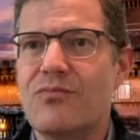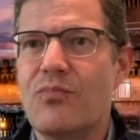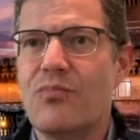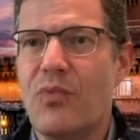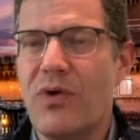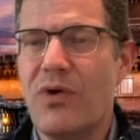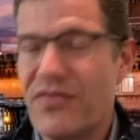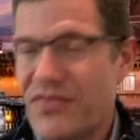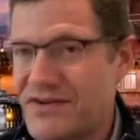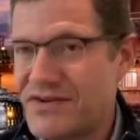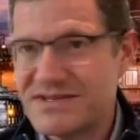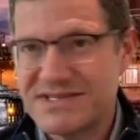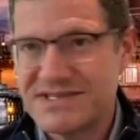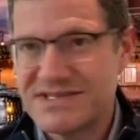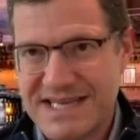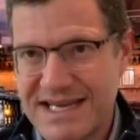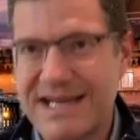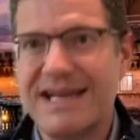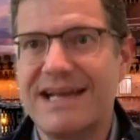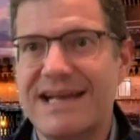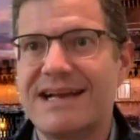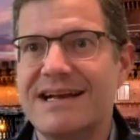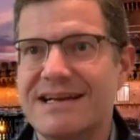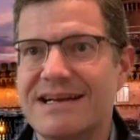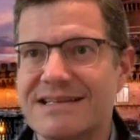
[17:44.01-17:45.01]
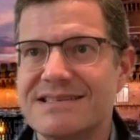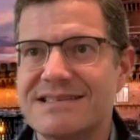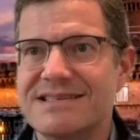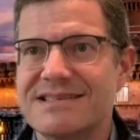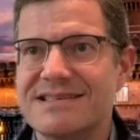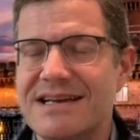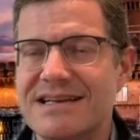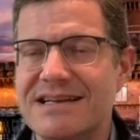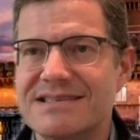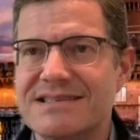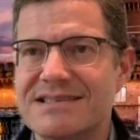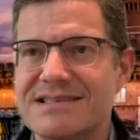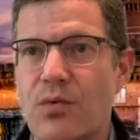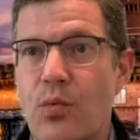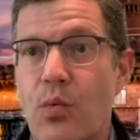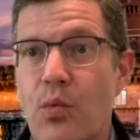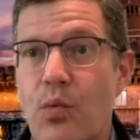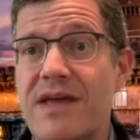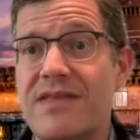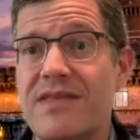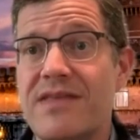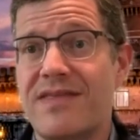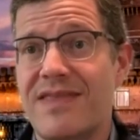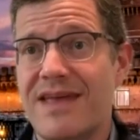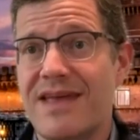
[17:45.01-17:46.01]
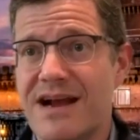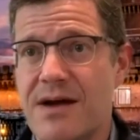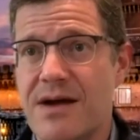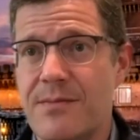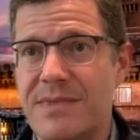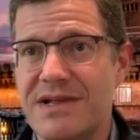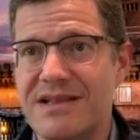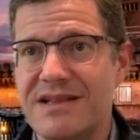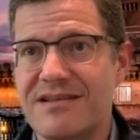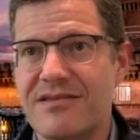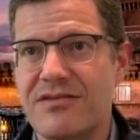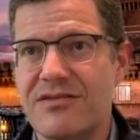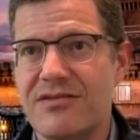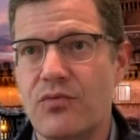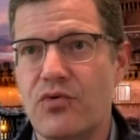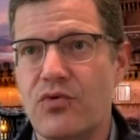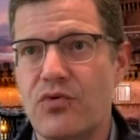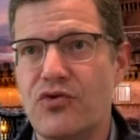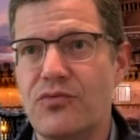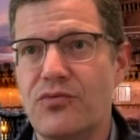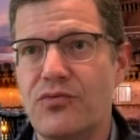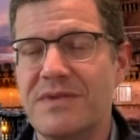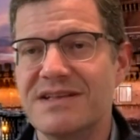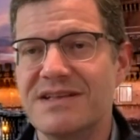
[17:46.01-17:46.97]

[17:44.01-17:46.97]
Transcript: what they're singing, it's the way that they come into the room,